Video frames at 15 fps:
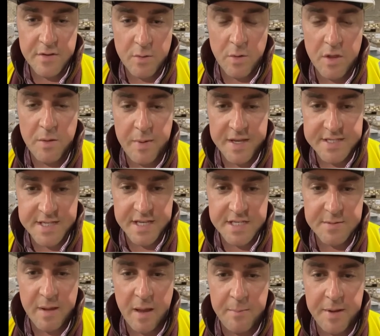one of the best
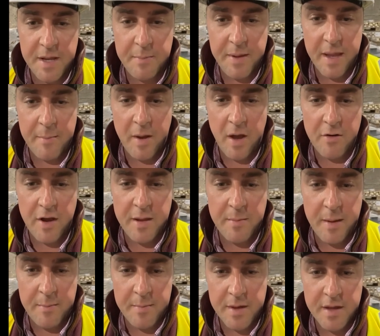things about being a BMRA
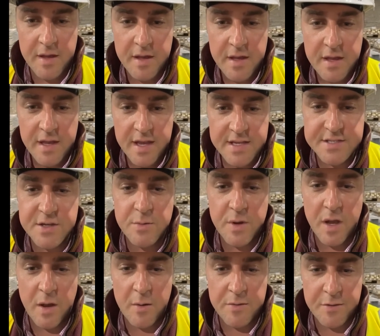member is that
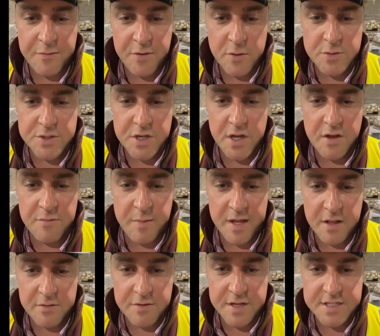we are the future of
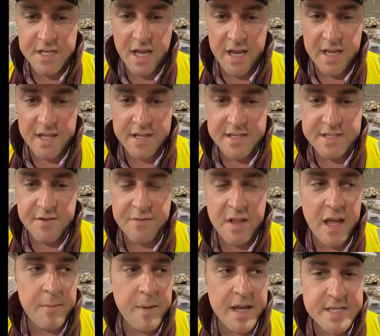metal recycling. As if,
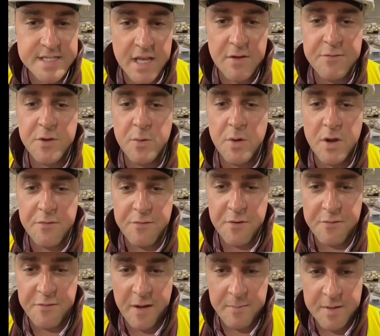like myself, you work for
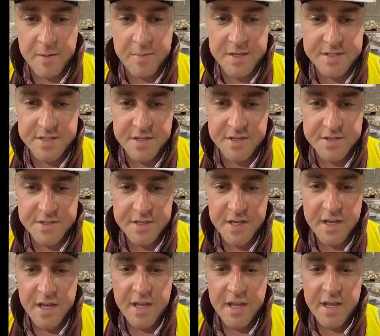a family business,
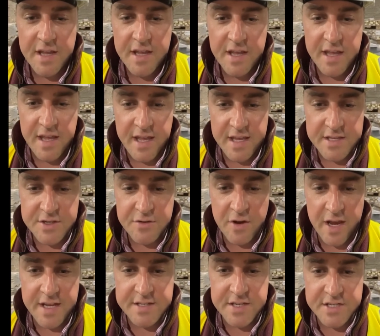it is
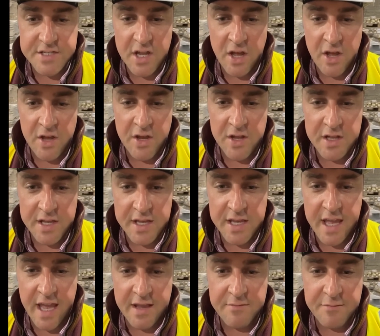great to start early and
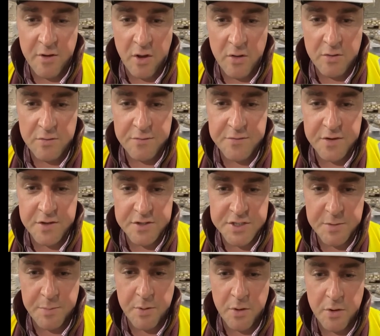get involved and
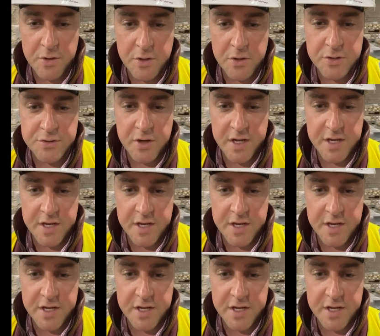support your trade